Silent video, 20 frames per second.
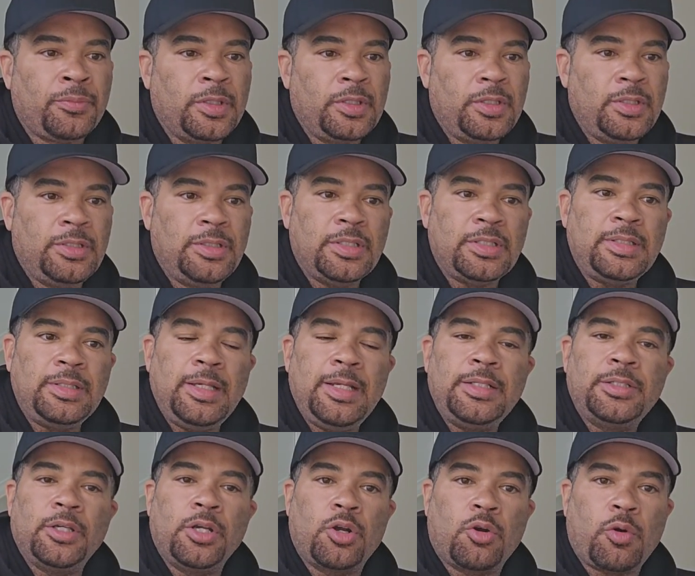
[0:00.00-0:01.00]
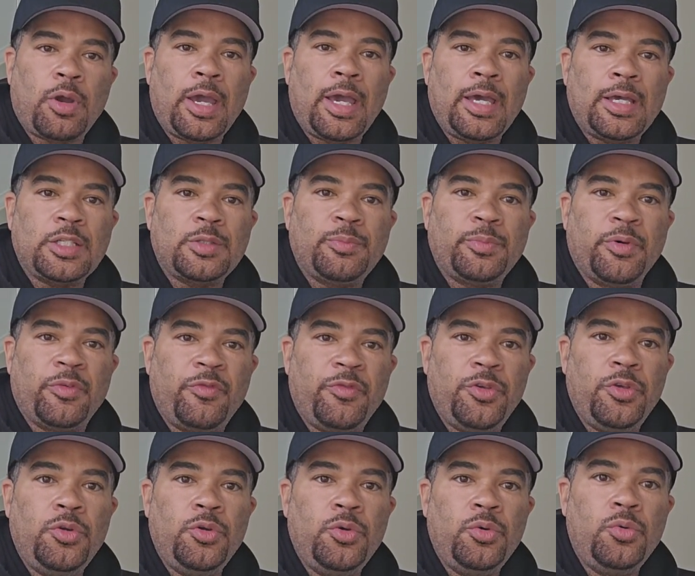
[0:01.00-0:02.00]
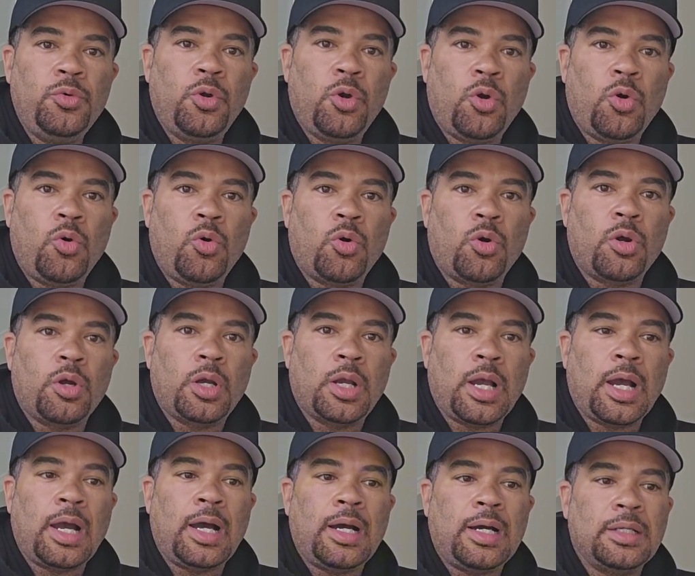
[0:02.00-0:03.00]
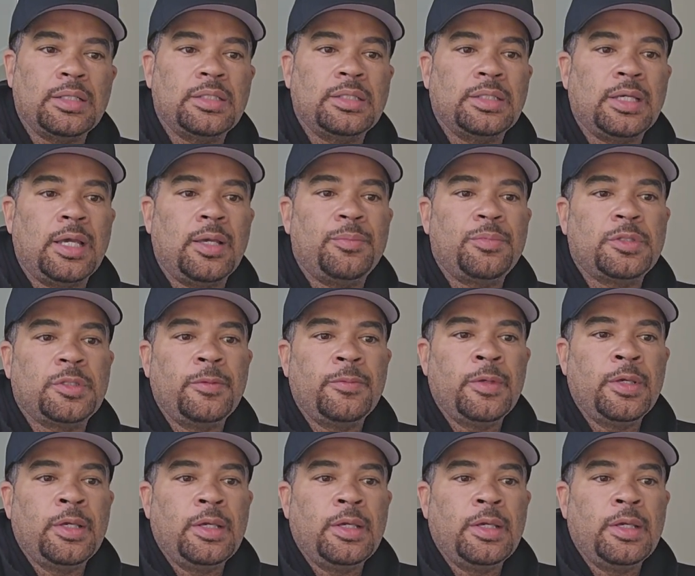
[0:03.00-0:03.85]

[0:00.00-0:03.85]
You just need to grasp a few core concepts,